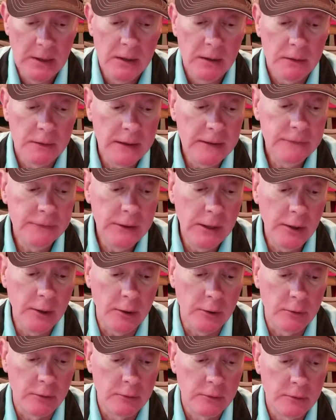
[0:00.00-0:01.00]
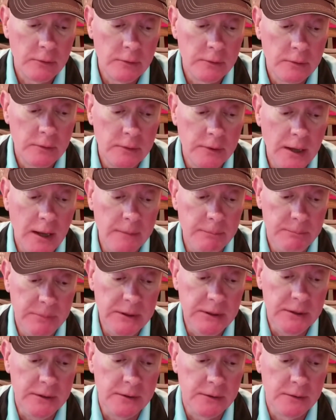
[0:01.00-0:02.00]
Let there not
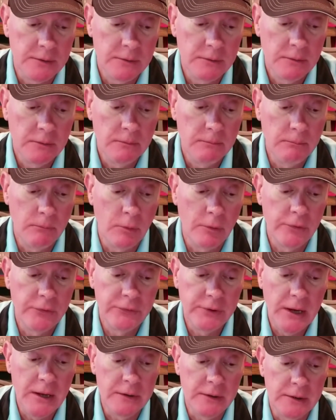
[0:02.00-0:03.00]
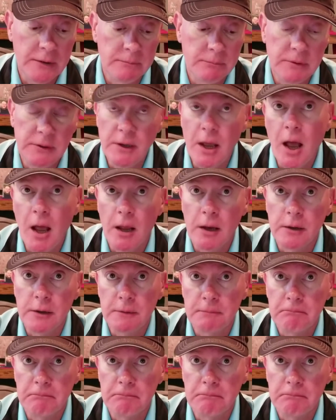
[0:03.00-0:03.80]
be more sailing beyond.